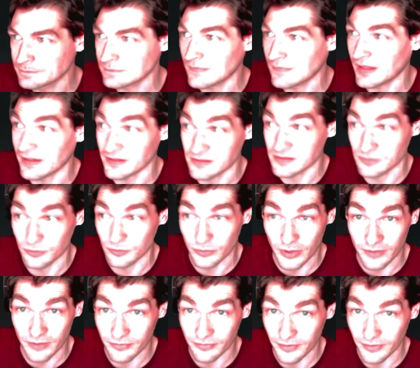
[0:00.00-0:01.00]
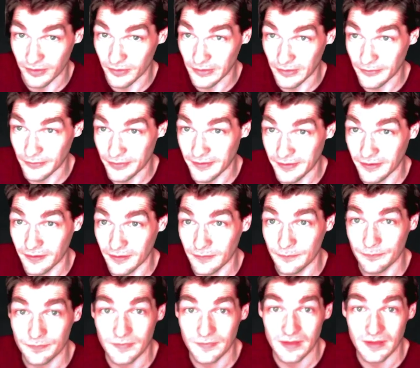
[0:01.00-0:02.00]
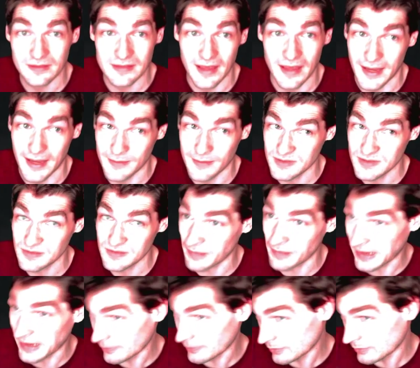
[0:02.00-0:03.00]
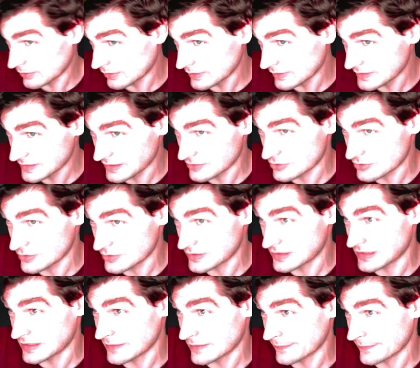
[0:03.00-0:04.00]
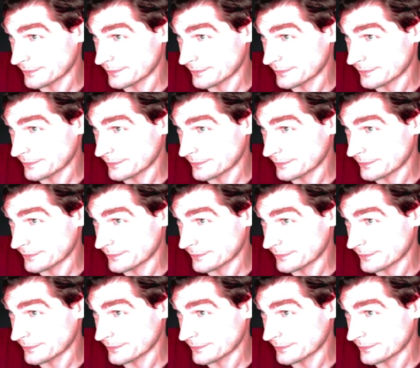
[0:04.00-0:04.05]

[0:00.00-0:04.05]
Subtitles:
It is rough though out there. Time Spiral is interesting.